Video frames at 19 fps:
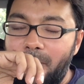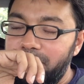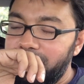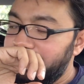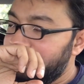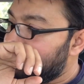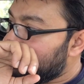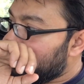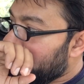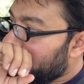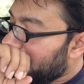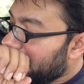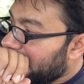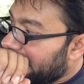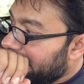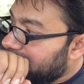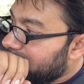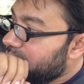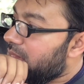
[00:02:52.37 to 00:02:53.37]
It's good.
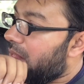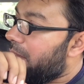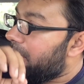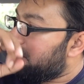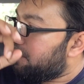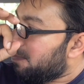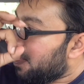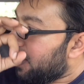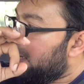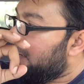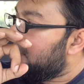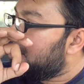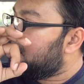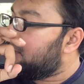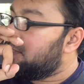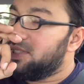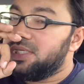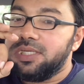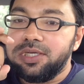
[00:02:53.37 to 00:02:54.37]
It
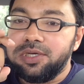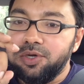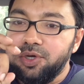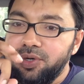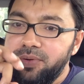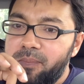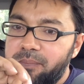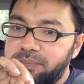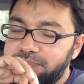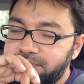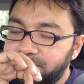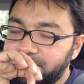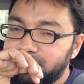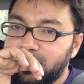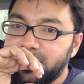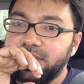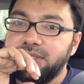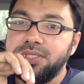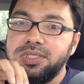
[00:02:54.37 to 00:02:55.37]
is really good,
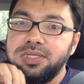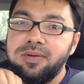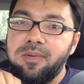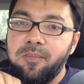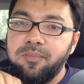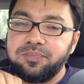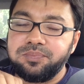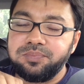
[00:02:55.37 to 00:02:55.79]
mashallah.